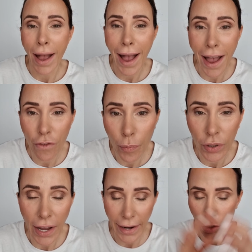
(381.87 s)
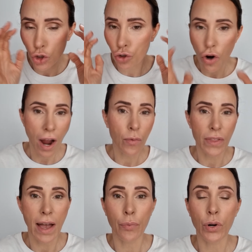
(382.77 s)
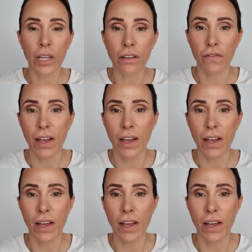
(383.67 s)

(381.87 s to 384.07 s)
Have a play, try it without putting your